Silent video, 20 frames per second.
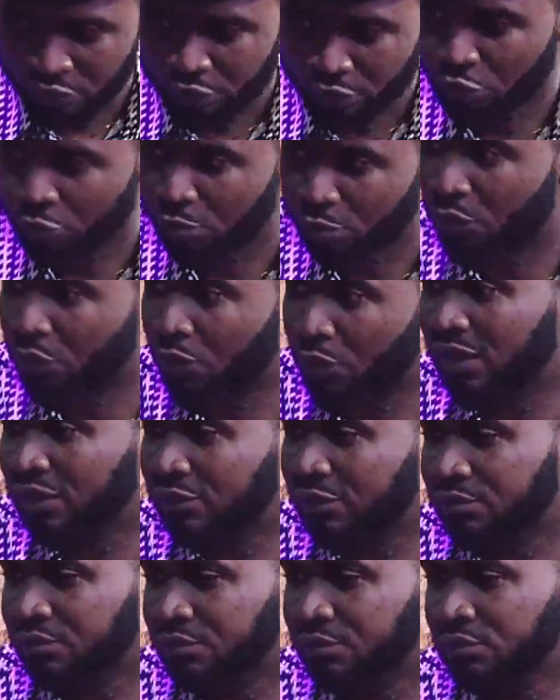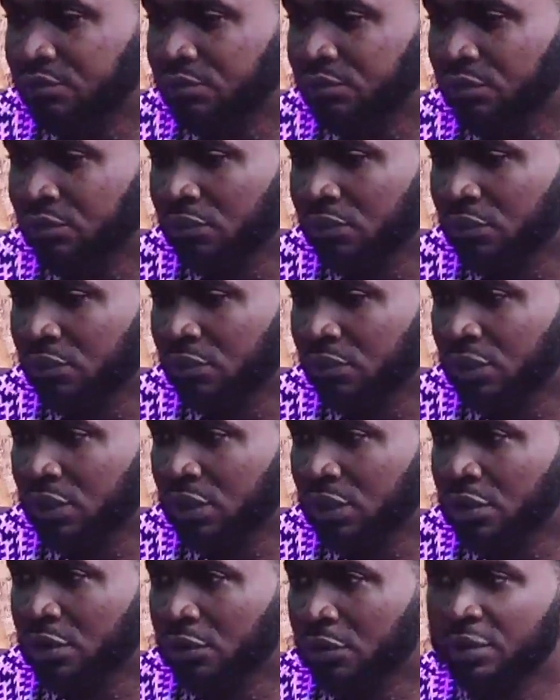Number one,
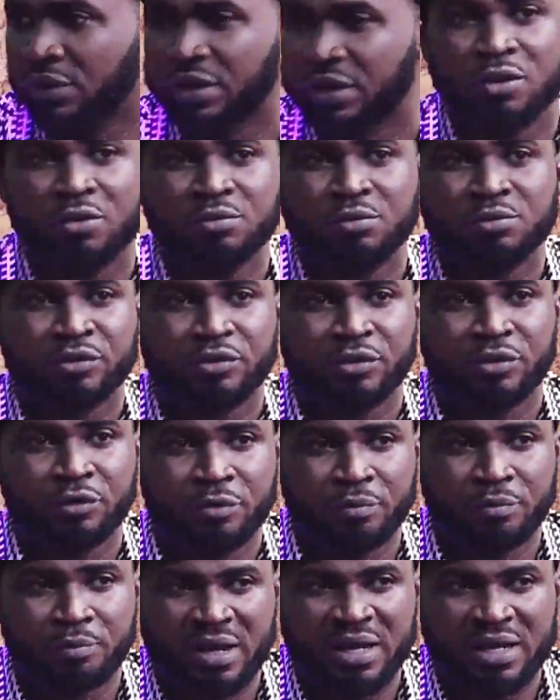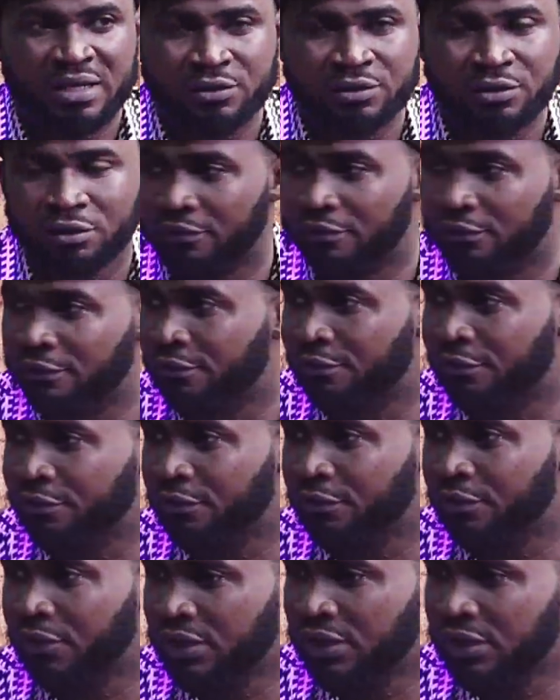when it comes to recruitment of
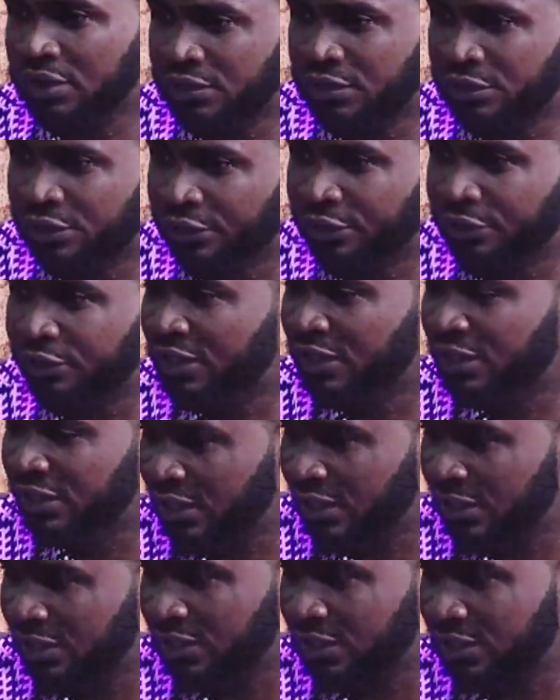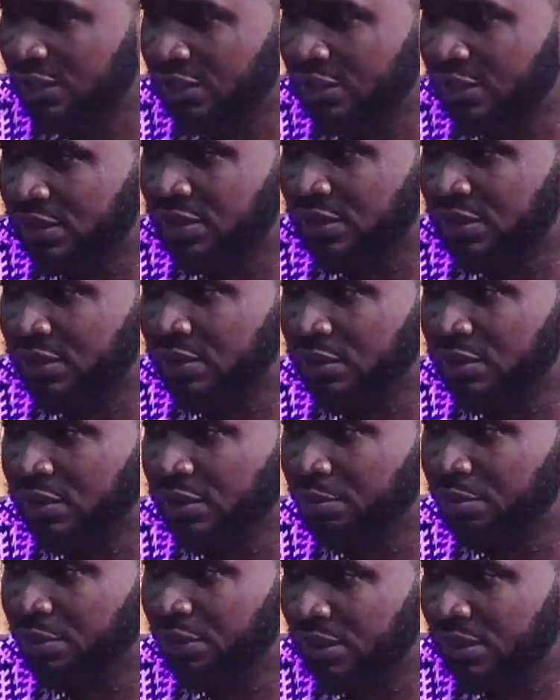security agencies, the
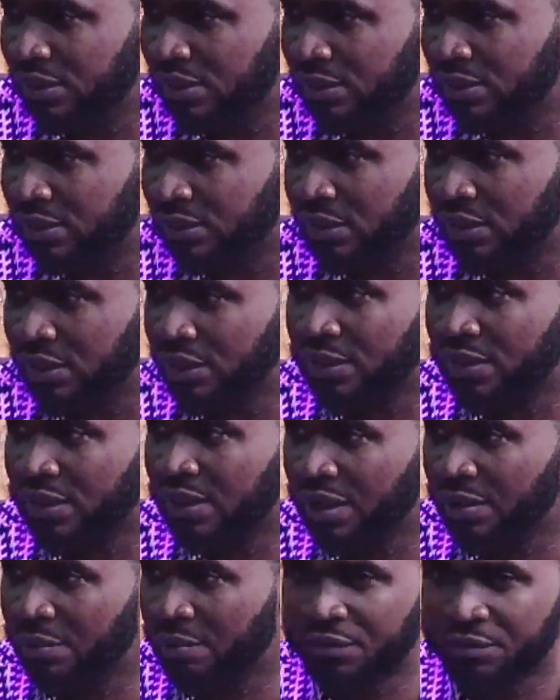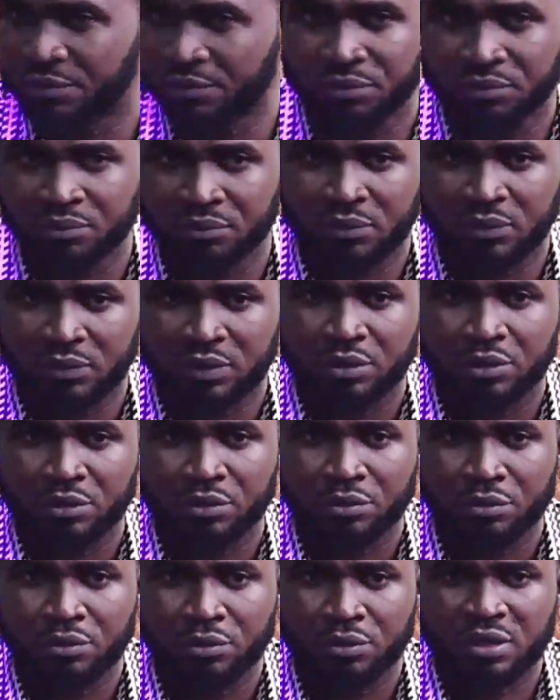police, the army,
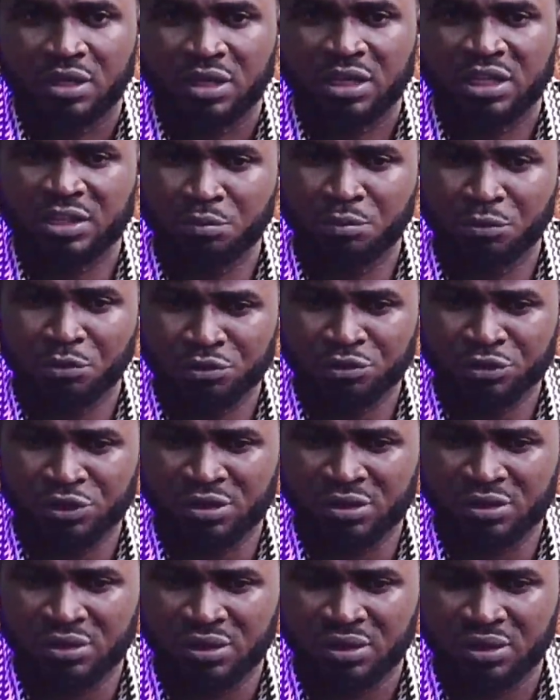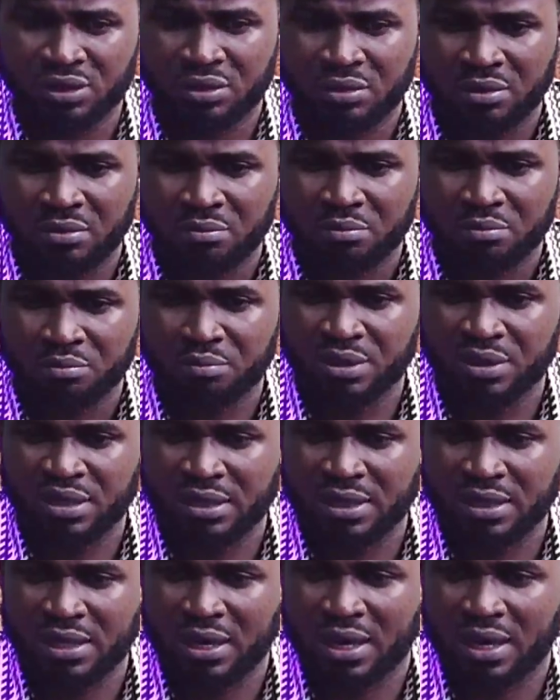it must
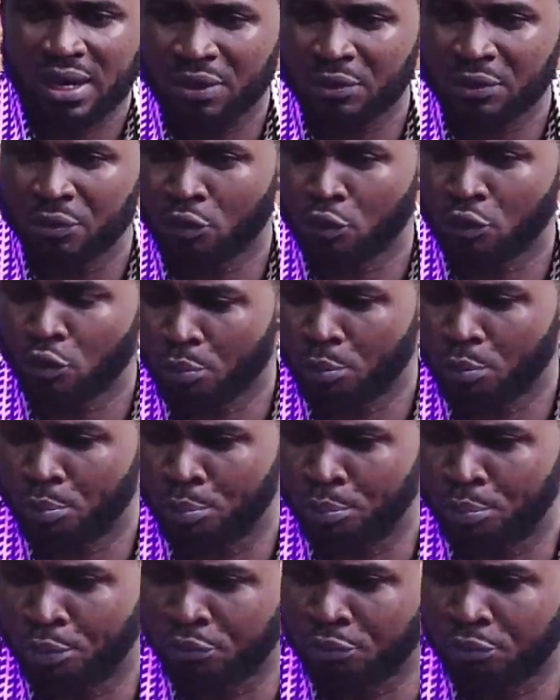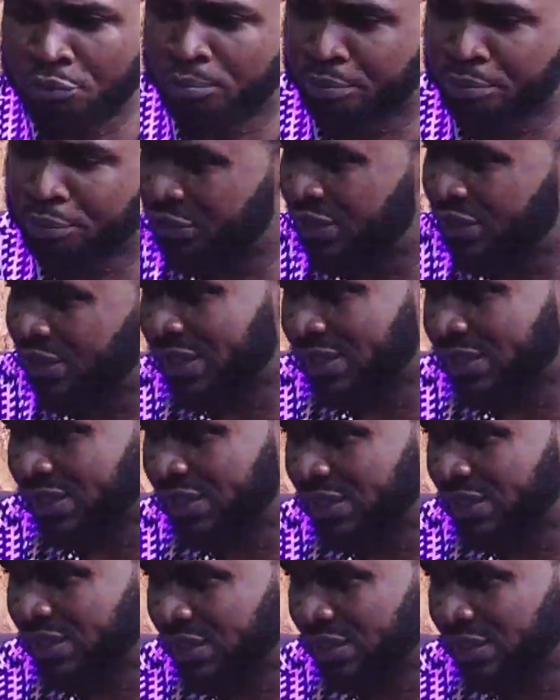be an open
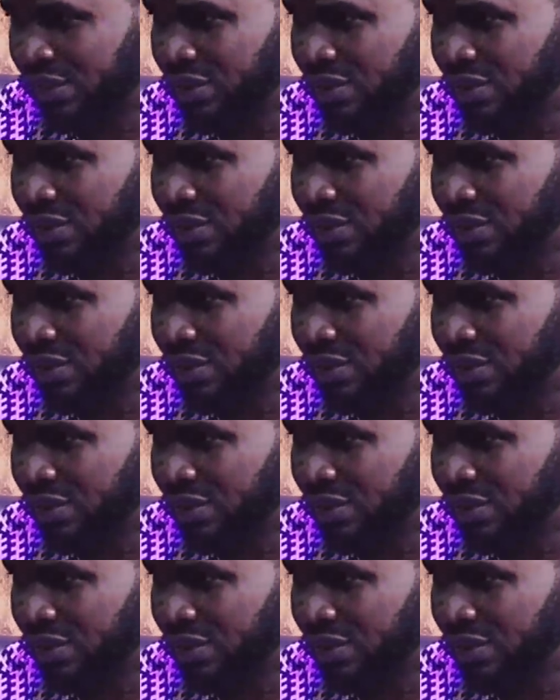process,